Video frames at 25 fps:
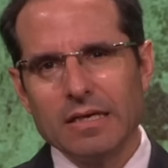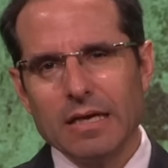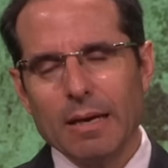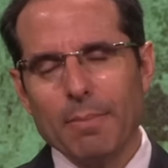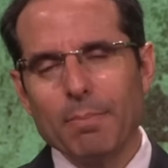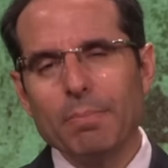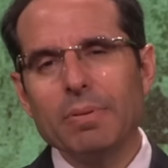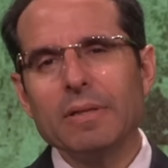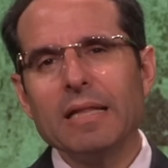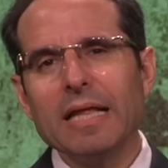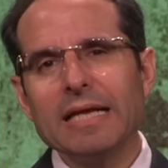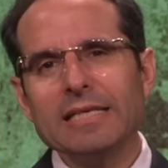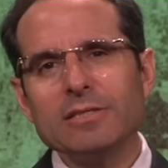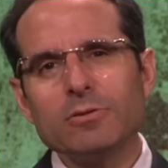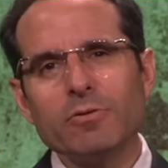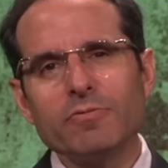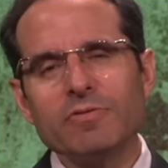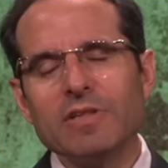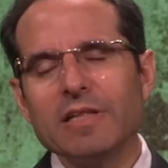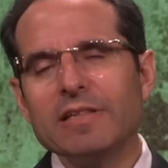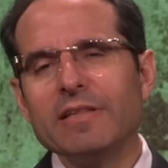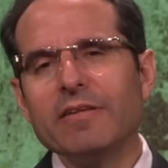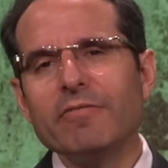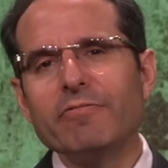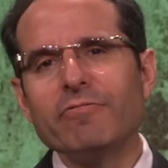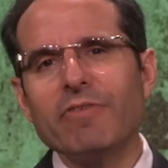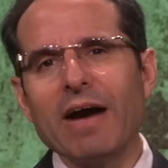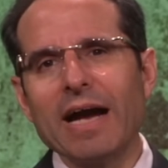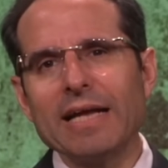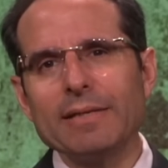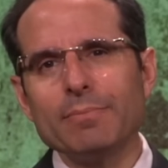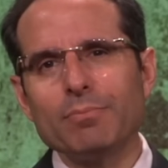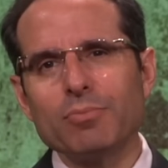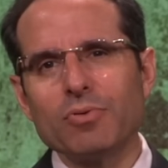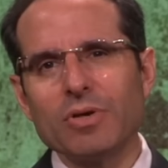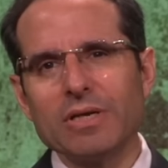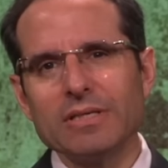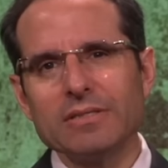a place of the
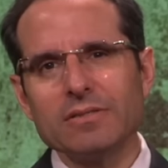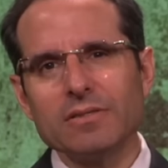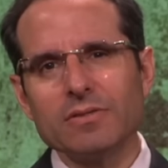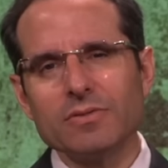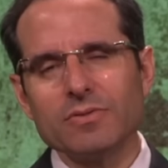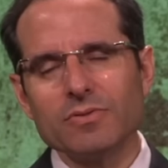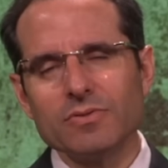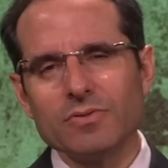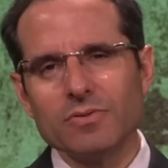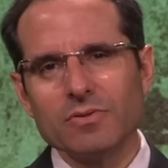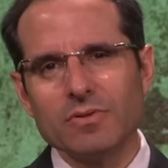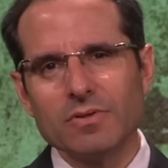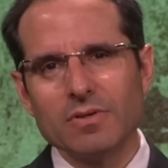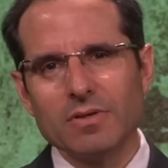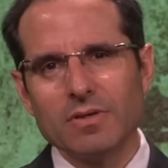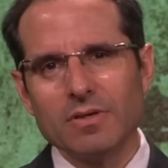divine presence.